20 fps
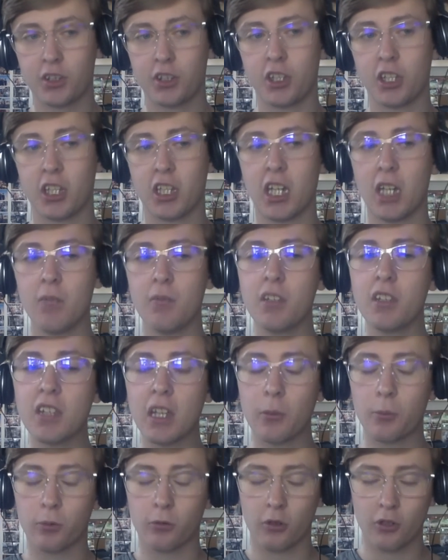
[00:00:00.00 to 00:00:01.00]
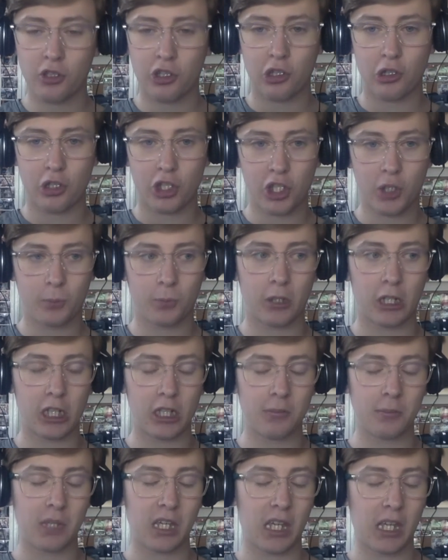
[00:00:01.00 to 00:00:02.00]
The company that brought you
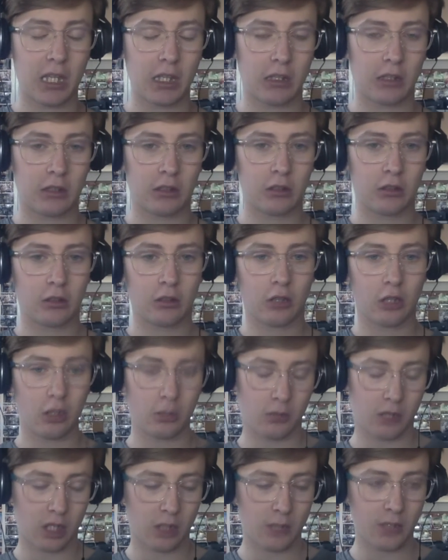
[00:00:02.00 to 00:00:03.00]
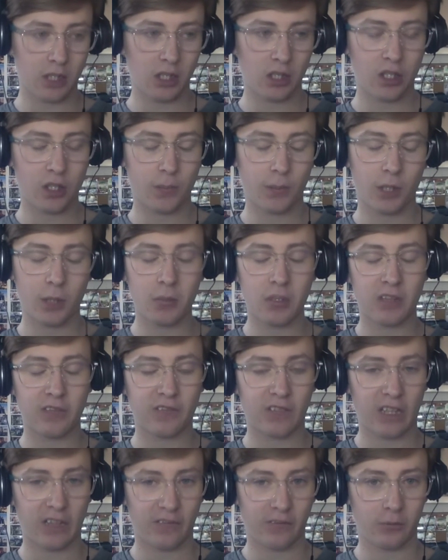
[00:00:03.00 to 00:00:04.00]
Spider-Man Homecoming, Spider-Man
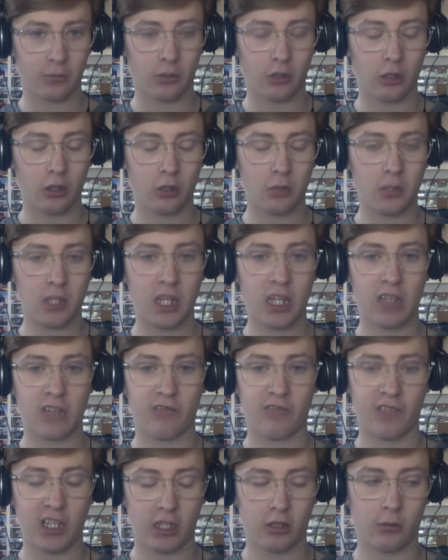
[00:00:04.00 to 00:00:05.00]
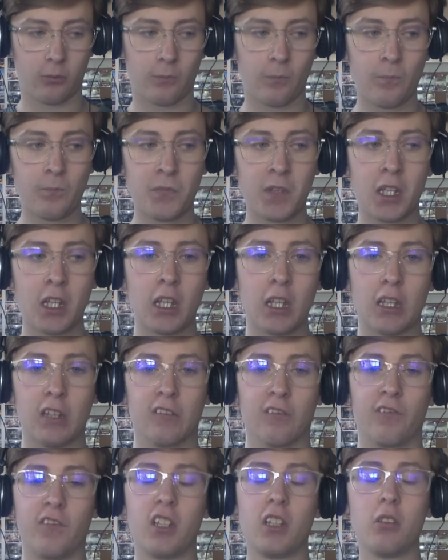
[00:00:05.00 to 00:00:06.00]
Far From Home, and Venom.
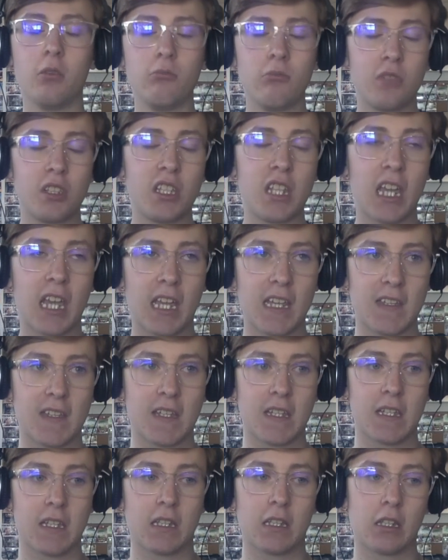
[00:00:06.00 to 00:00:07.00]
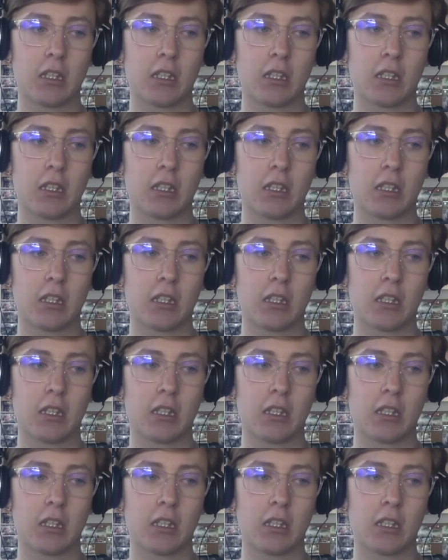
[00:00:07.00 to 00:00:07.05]
Venom, yes.